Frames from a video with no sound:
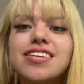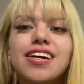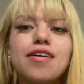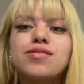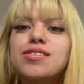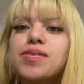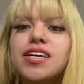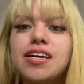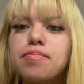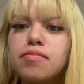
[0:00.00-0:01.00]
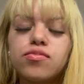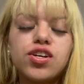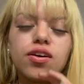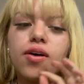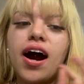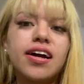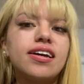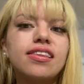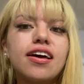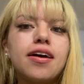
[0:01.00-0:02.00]
Like, I've just been
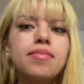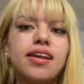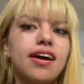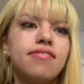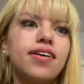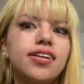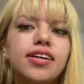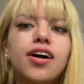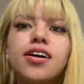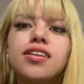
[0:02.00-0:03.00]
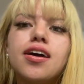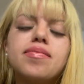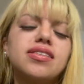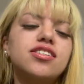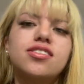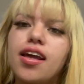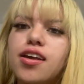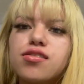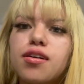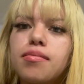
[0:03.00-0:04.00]
eyeing them, and like, I finally got them, and just thank
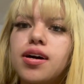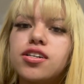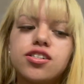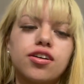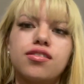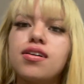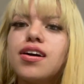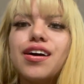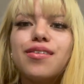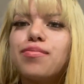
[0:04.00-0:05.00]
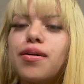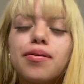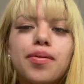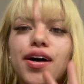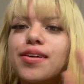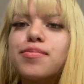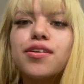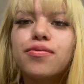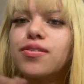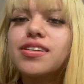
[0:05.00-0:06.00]
you so much. They're blah, blah, blah. They're
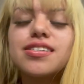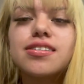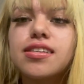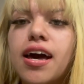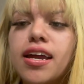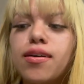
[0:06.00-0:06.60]
beautiful, this and that.